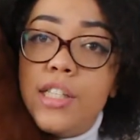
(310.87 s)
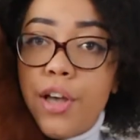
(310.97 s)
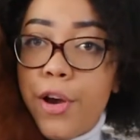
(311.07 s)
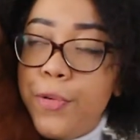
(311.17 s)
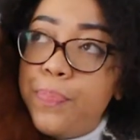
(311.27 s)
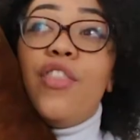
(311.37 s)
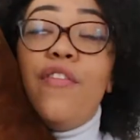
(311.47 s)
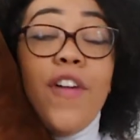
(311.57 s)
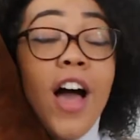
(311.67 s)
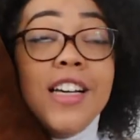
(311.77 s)
So the
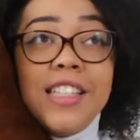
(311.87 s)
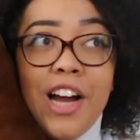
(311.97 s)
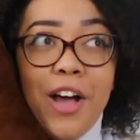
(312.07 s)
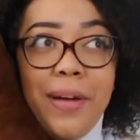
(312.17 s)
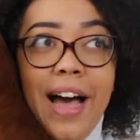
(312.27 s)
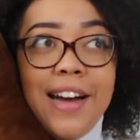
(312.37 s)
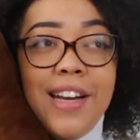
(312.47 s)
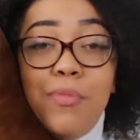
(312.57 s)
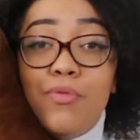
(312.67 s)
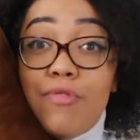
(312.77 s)
first night we had
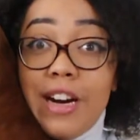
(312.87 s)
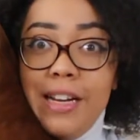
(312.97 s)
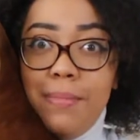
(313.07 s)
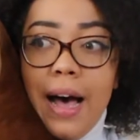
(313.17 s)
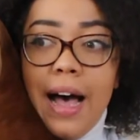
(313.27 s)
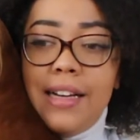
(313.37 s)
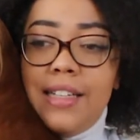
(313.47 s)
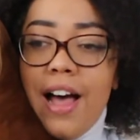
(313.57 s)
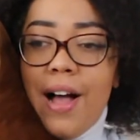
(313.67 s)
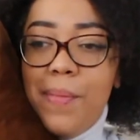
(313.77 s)
him was really bad.
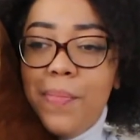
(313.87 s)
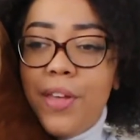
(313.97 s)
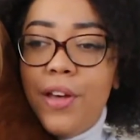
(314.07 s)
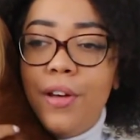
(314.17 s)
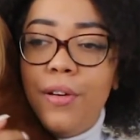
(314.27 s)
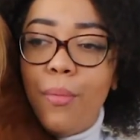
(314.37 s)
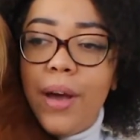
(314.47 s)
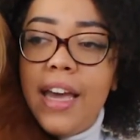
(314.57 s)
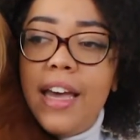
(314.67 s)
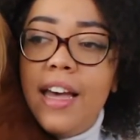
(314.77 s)
Like
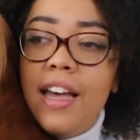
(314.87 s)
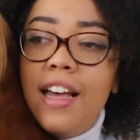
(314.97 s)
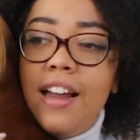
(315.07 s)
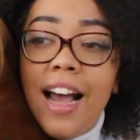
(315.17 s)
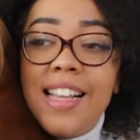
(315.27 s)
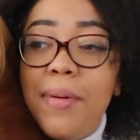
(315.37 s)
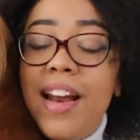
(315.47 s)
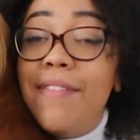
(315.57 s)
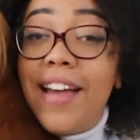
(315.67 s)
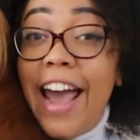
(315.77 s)
I said, we didn't
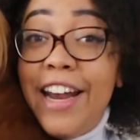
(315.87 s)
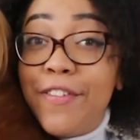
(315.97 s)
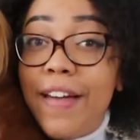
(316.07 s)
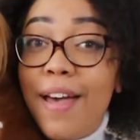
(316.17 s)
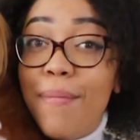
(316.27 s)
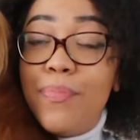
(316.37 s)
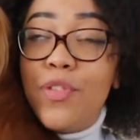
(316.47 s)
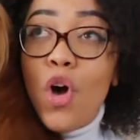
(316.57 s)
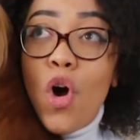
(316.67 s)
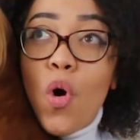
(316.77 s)
have a cage for him
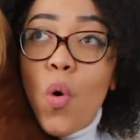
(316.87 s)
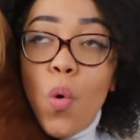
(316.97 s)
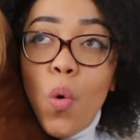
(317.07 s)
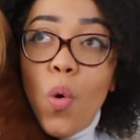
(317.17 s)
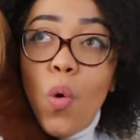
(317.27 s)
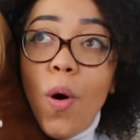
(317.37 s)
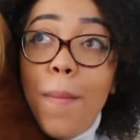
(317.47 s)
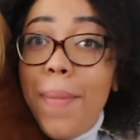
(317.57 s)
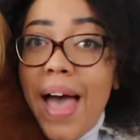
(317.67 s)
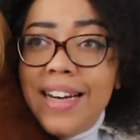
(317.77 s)
or a
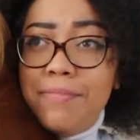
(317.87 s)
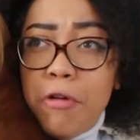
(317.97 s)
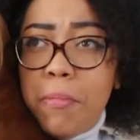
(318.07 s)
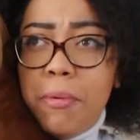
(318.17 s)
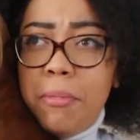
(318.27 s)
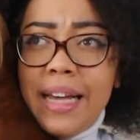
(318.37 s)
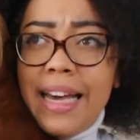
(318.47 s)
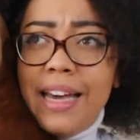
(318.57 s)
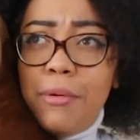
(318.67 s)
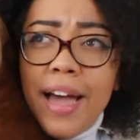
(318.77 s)
bed
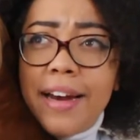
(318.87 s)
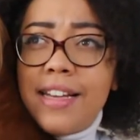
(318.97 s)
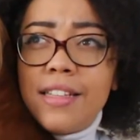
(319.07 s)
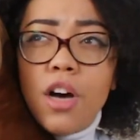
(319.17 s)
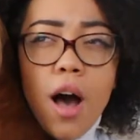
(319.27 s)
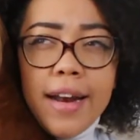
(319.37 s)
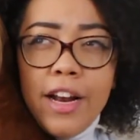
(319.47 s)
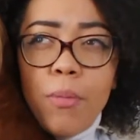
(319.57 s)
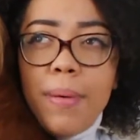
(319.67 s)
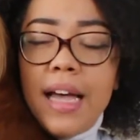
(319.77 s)
properly. We had like a tiny
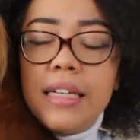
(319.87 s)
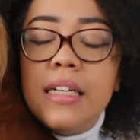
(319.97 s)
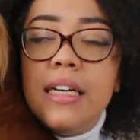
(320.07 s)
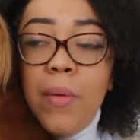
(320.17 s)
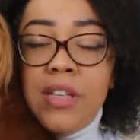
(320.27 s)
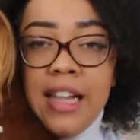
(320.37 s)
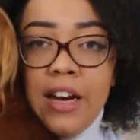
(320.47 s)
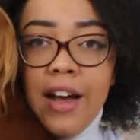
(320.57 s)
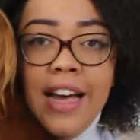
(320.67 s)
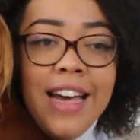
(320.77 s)
little bed, but it wasn't that
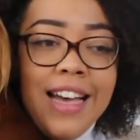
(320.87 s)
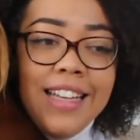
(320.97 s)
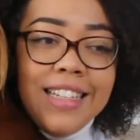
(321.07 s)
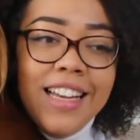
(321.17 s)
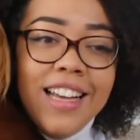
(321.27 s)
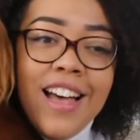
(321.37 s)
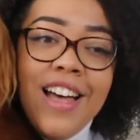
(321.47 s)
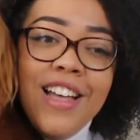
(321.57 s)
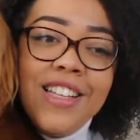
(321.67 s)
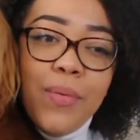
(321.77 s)
nice.
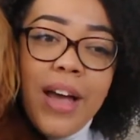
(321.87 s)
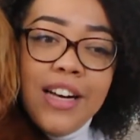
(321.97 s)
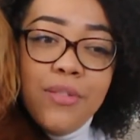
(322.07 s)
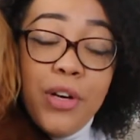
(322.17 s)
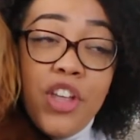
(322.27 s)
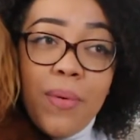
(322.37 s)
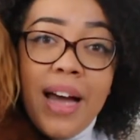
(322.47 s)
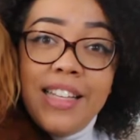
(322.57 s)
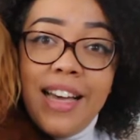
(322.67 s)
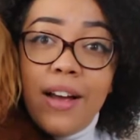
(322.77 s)
So we knew that we
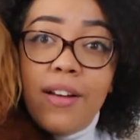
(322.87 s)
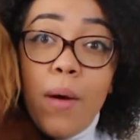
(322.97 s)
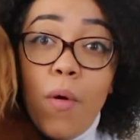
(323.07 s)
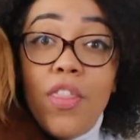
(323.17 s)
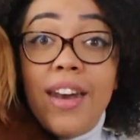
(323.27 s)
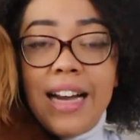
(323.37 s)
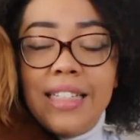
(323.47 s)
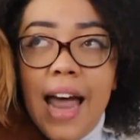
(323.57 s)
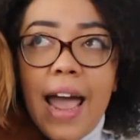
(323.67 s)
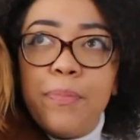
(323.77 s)
had to get one the
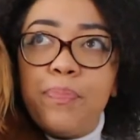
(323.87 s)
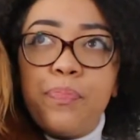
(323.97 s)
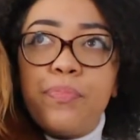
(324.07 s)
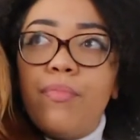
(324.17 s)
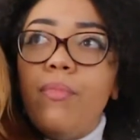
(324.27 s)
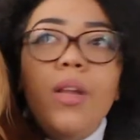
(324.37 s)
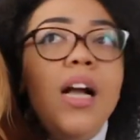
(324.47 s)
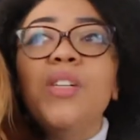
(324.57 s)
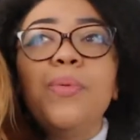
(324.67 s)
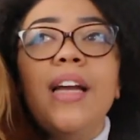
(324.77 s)
next day
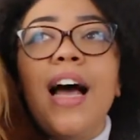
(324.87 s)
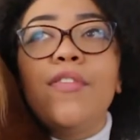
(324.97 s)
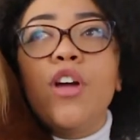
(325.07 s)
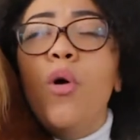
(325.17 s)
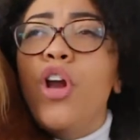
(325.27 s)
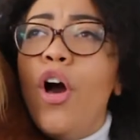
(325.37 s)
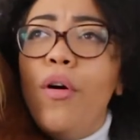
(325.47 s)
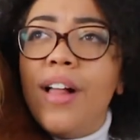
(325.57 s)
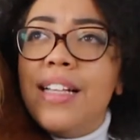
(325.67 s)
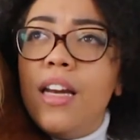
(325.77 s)
because we didn't have to. Oh
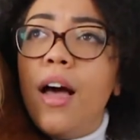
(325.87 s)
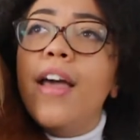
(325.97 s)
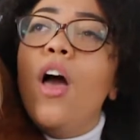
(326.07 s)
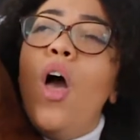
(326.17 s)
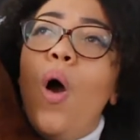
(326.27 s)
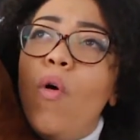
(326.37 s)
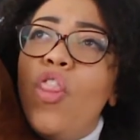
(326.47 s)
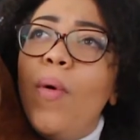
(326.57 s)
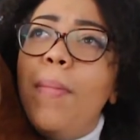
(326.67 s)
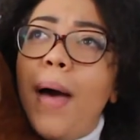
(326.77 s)
no, hold on, that's a lie. On
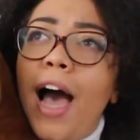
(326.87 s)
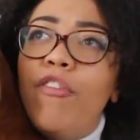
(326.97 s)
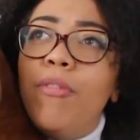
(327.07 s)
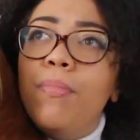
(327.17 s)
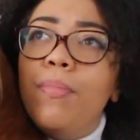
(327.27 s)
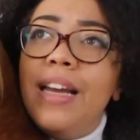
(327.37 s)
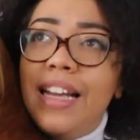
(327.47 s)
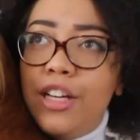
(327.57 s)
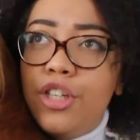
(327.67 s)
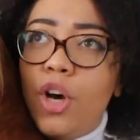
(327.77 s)
the way back from
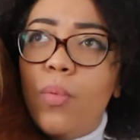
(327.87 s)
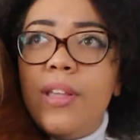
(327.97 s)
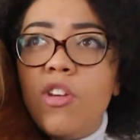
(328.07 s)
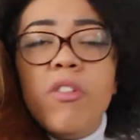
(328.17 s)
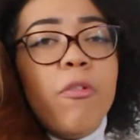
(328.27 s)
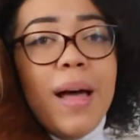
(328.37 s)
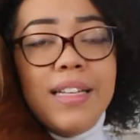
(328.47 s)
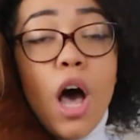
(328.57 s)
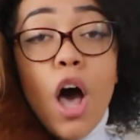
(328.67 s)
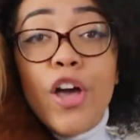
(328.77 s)
Lincolnshire, we stopped at
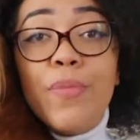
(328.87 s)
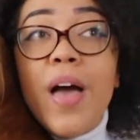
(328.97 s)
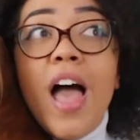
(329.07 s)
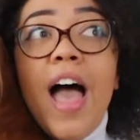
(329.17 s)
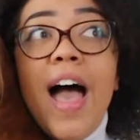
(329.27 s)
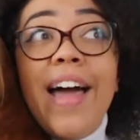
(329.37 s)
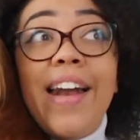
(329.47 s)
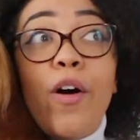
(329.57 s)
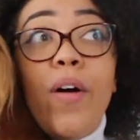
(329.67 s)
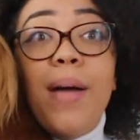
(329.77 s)
Pets at Home and
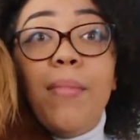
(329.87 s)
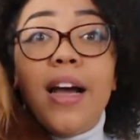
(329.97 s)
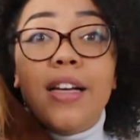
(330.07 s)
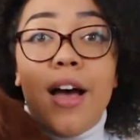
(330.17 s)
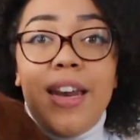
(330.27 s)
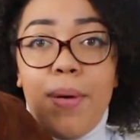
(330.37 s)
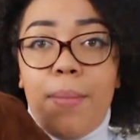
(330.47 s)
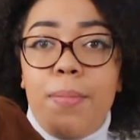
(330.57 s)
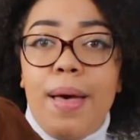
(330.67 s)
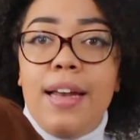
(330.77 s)
I got him like a tiny
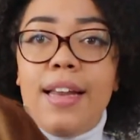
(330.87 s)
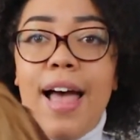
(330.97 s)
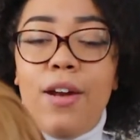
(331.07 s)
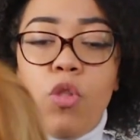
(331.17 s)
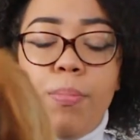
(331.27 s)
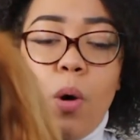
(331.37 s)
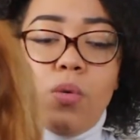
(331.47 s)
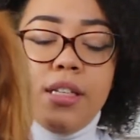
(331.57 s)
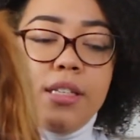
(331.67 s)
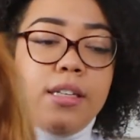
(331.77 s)
puppy bed and all the
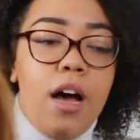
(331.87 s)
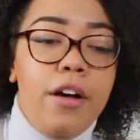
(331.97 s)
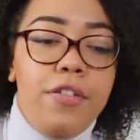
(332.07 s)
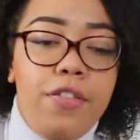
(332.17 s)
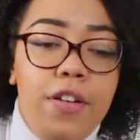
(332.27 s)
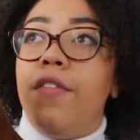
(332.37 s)
bowls and stuff.